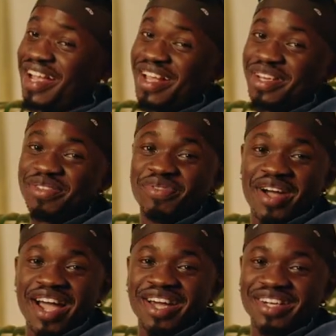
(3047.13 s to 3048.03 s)
And it's
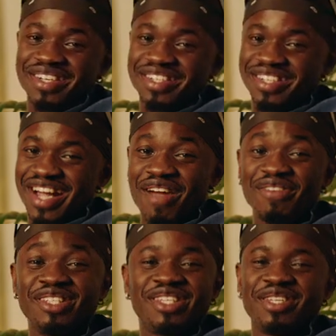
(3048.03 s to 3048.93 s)
fire. I
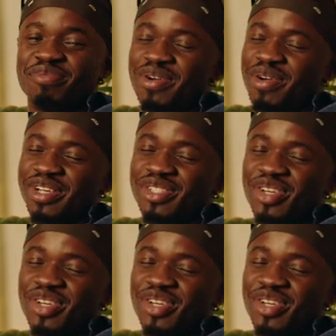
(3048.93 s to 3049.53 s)
haven't seen it, but I